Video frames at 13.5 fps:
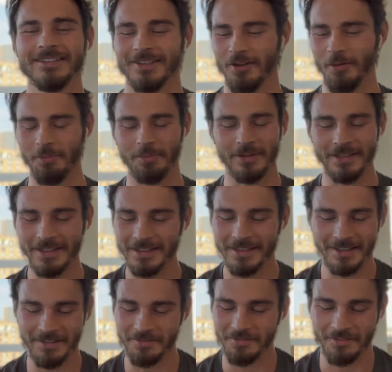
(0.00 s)
Completely
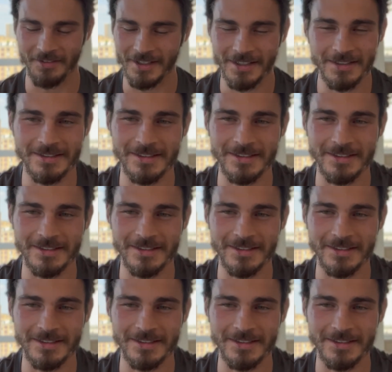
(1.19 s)
different things.